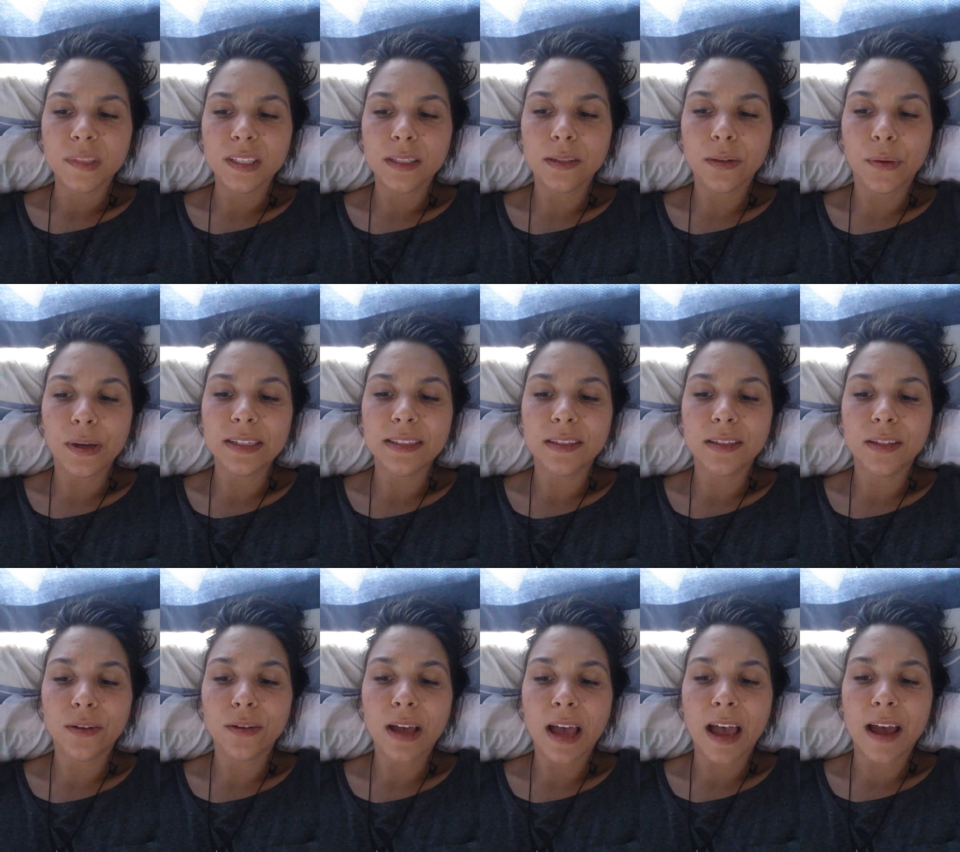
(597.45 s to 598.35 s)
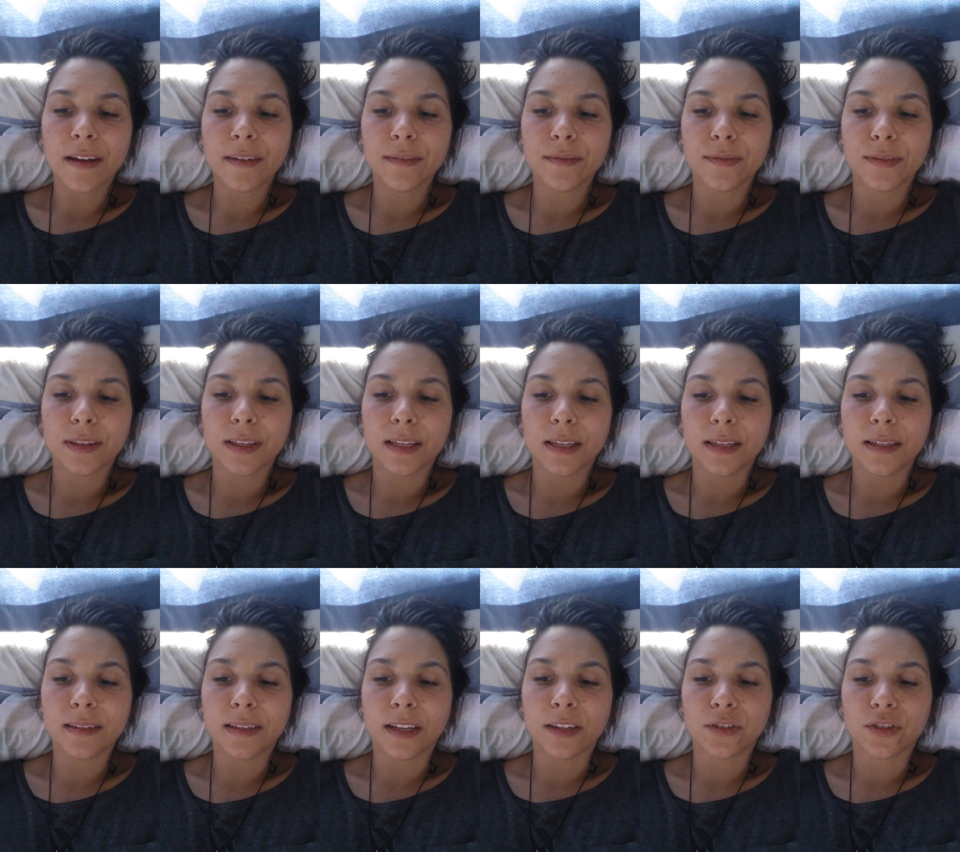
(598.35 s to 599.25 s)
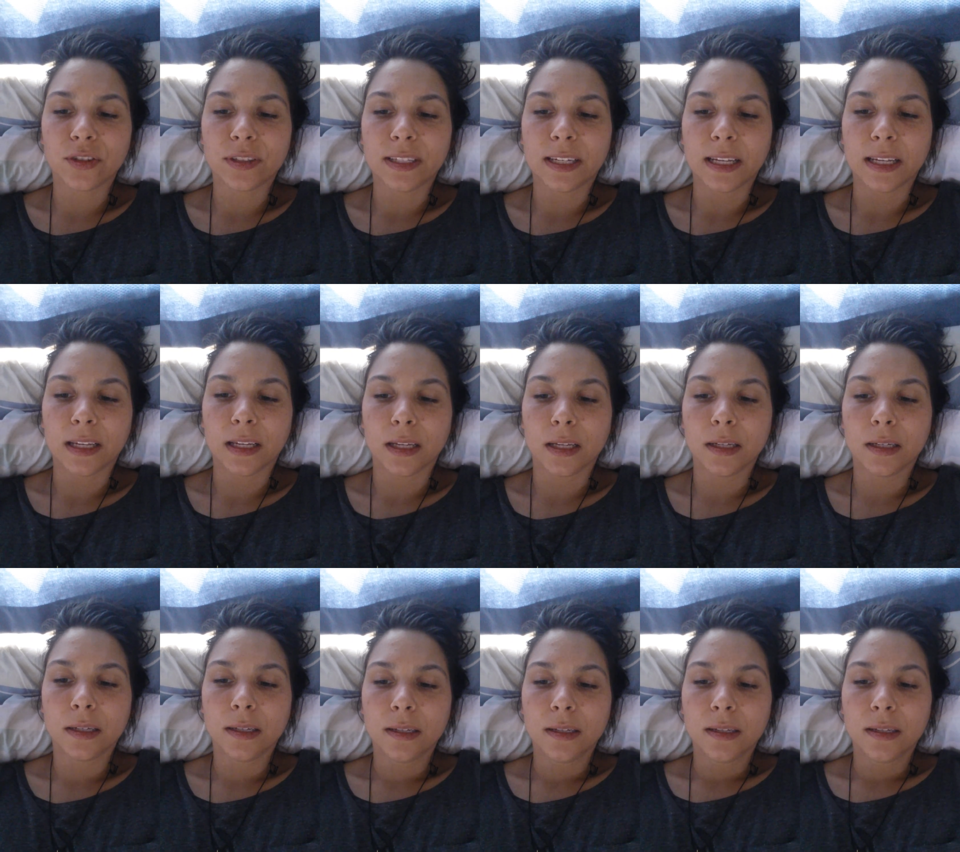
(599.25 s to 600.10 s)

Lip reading: So I still have these interesting